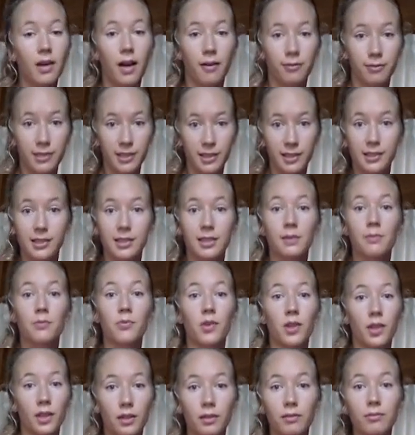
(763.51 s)
I've done
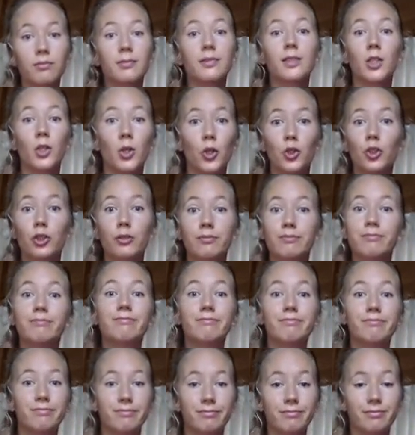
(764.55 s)
something good.
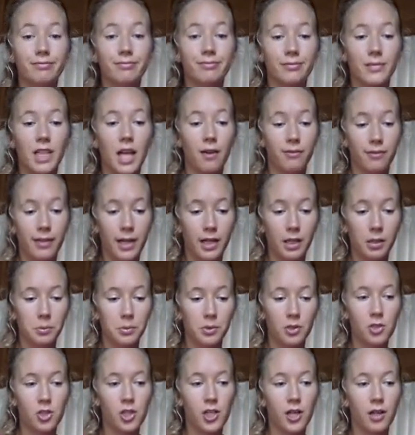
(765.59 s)
I've
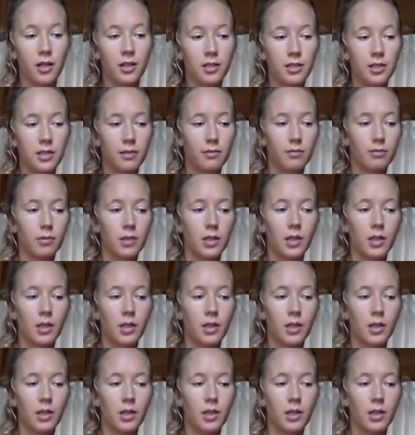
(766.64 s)
helped the charity.